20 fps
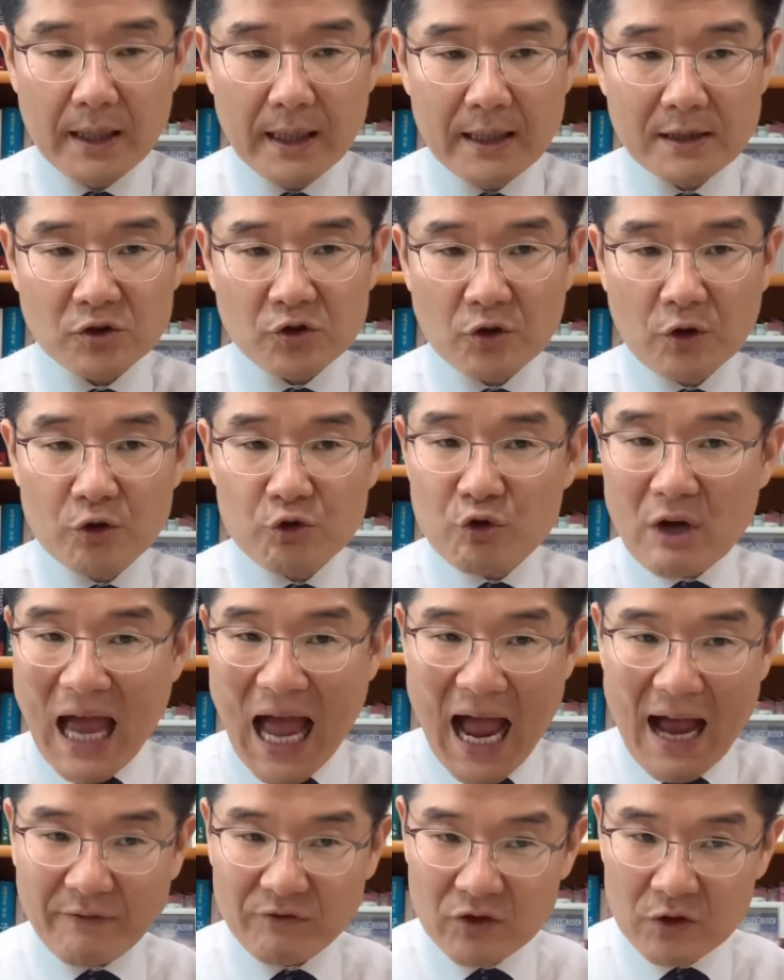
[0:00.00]
So you
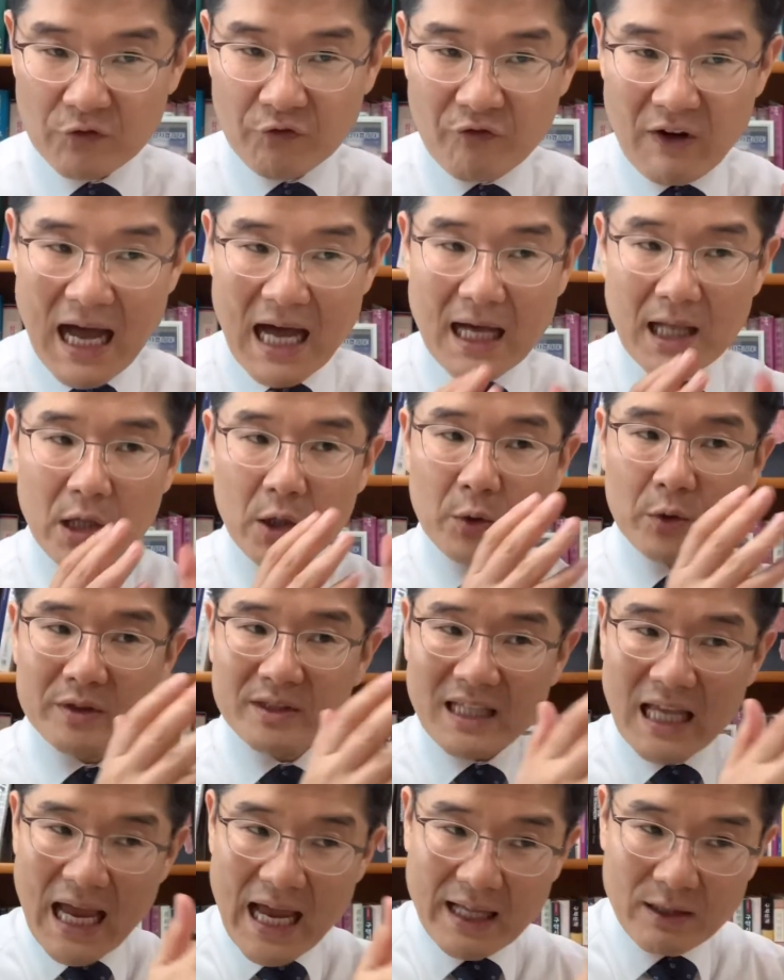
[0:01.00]
have to follow
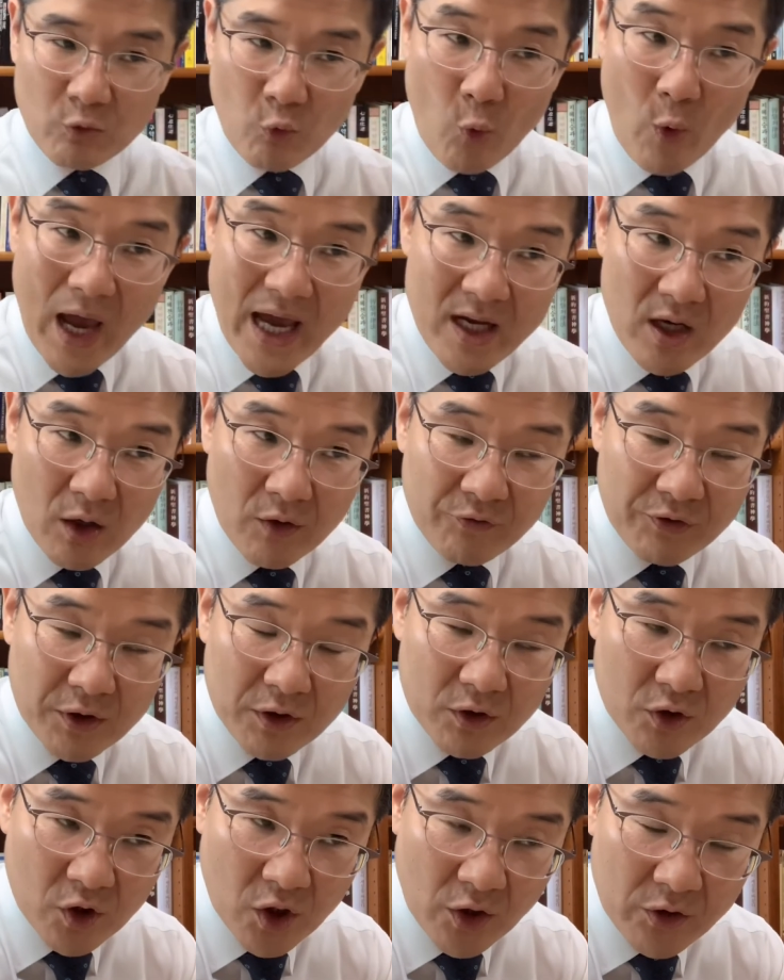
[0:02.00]
that way of
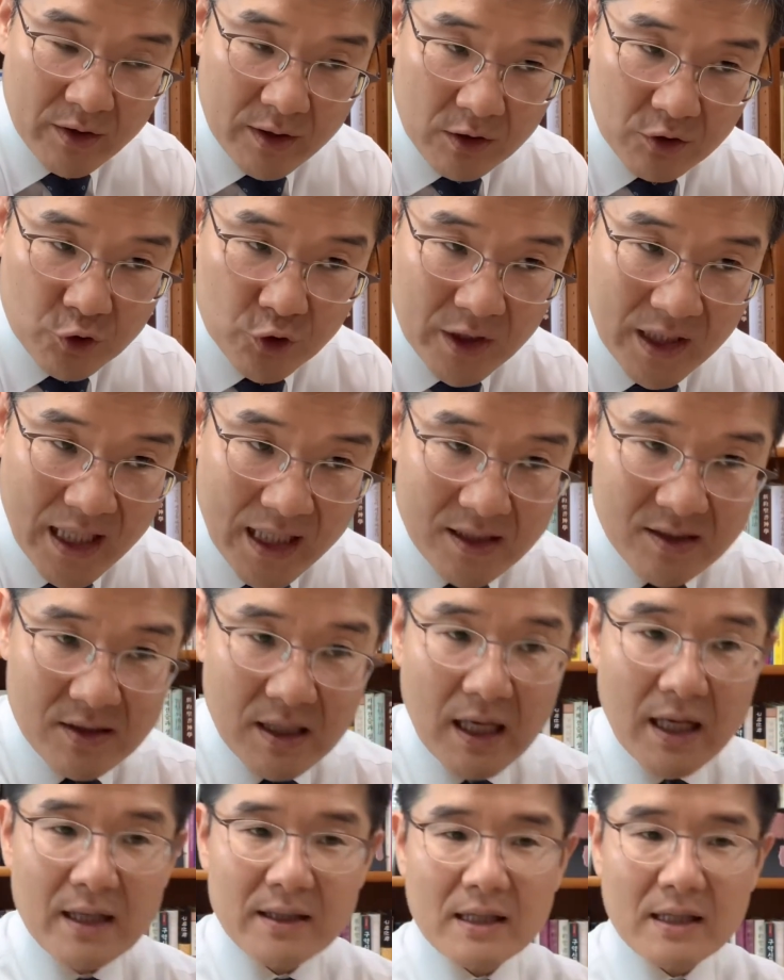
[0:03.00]
goodness.